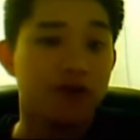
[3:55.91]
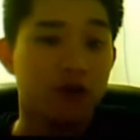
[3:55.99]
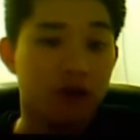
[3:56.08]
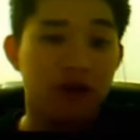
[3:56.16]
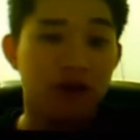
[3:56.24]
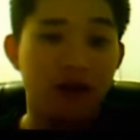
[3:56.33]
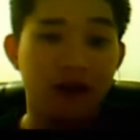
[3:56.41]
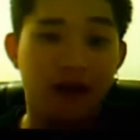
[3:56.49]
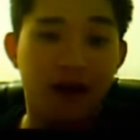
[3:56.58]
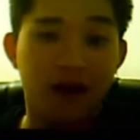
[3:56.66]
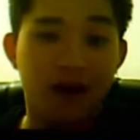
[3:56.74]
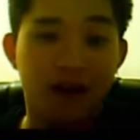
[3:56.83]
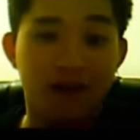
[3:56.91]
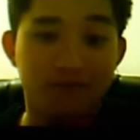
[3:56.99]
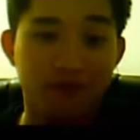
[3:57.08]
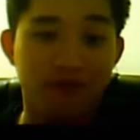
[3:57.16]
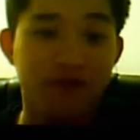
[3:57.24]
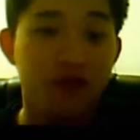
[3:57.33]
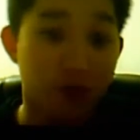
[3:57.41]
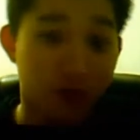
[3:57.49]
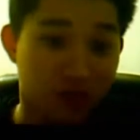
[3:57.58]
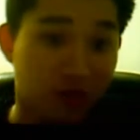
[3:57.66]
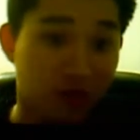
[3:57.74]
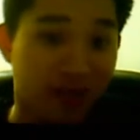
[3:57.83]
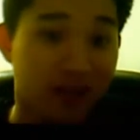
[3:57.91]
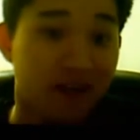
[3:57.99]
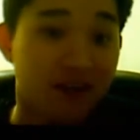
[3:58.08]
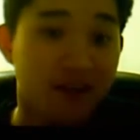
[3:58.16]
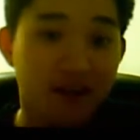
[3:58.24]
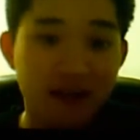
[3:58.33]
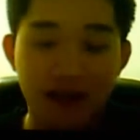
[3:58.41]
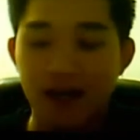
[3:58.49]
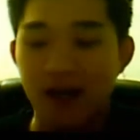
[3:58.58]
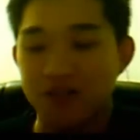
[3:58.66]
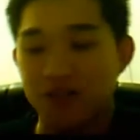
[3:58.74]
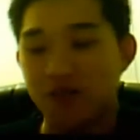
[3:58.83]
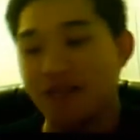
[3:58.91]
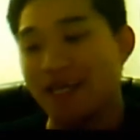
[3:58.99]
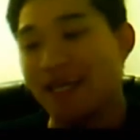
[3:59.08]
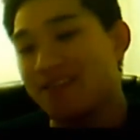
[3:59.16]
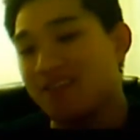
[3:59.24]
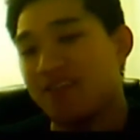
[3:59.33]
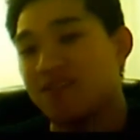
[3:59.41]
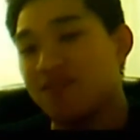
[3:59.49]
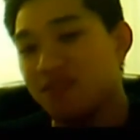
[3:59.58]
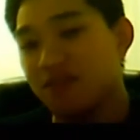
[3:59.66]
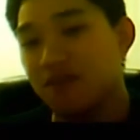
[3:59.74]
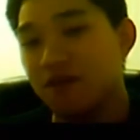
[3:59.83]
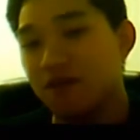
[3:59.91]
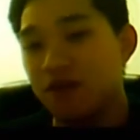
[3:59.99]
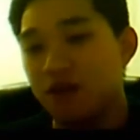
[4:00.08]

your uh, viewers located, uh, so you can get a sense of